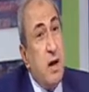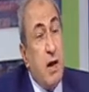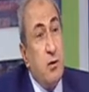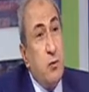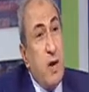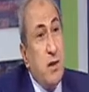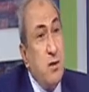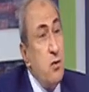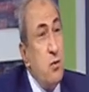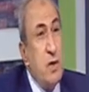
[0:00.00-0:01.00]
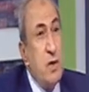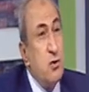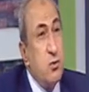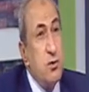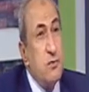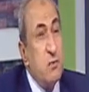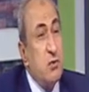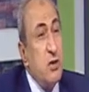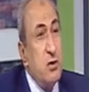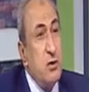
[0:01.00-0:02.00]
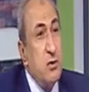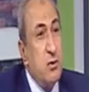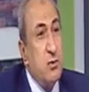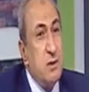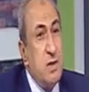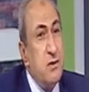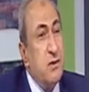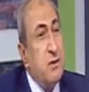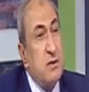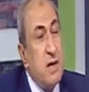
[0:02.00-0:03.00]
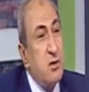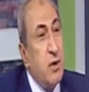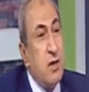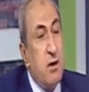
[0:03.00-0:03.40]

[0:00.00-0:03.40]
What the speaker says: and we had no any sort of objection or deterrence, actually,